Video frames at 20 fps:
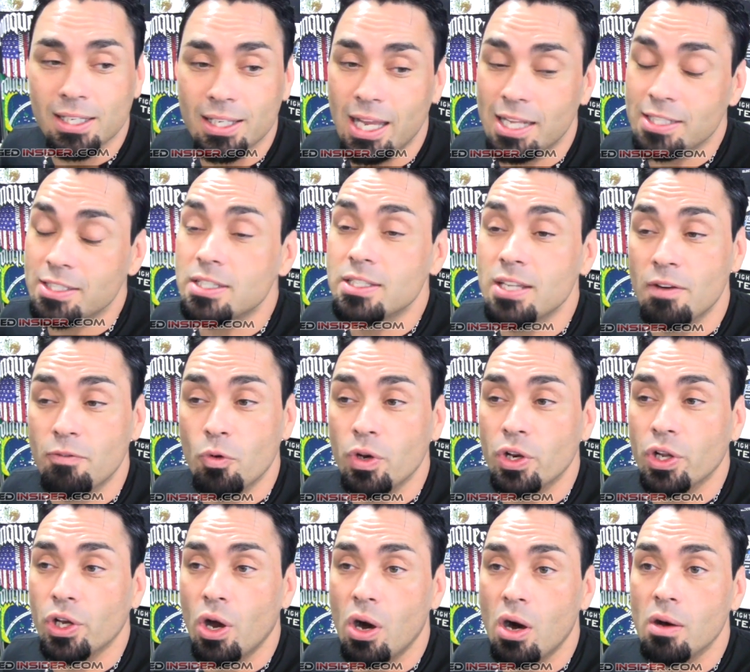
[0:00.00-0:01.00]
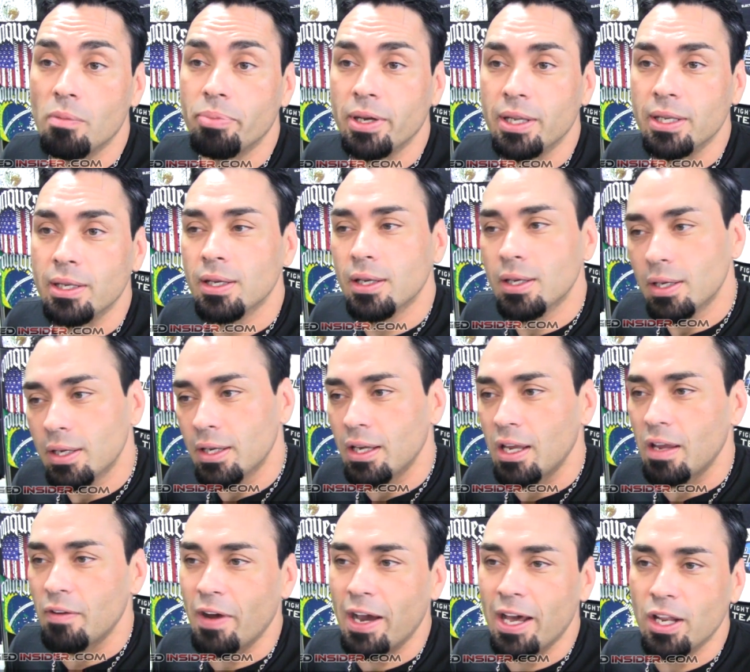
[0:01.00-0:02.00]
That's a tough one to call, but
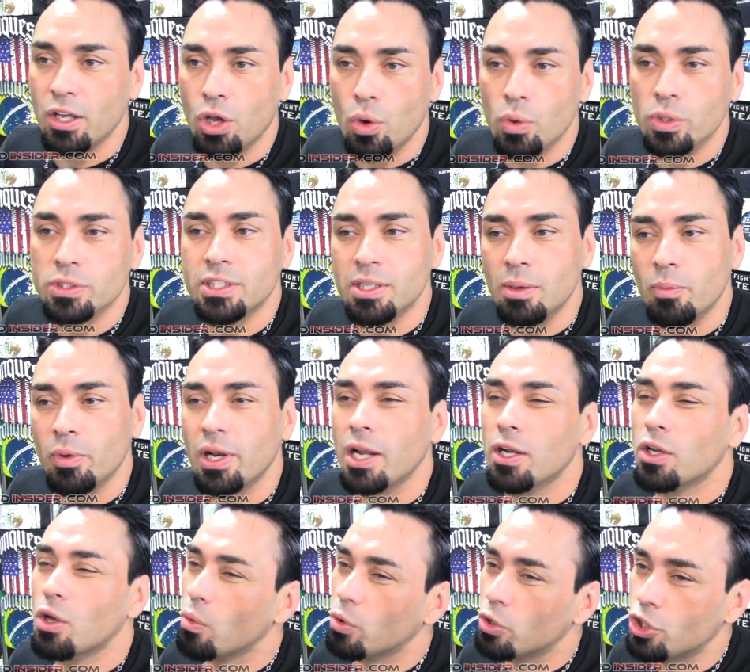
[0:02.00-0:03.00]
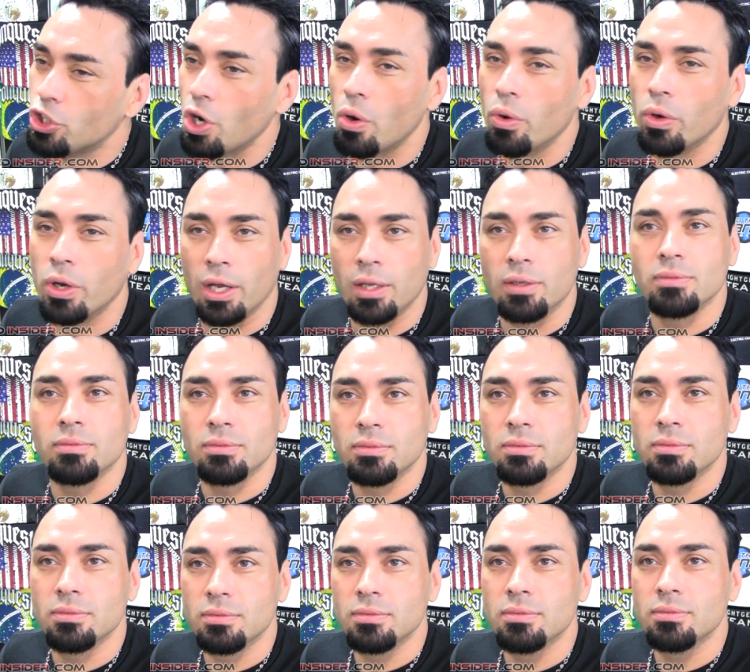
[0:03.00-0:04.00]
if I had to go with someone, I'd go with Shogun.
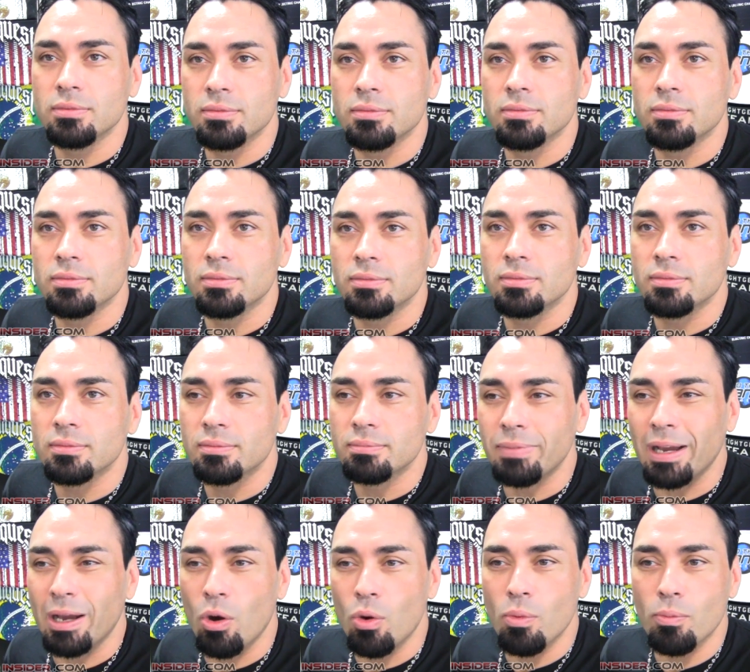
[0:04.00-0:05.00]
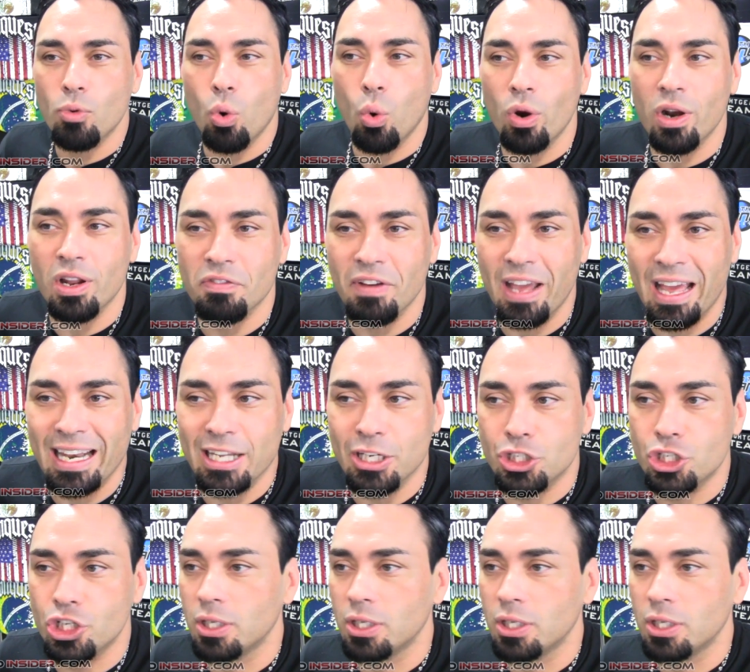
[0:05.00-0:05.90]
My home court advantage.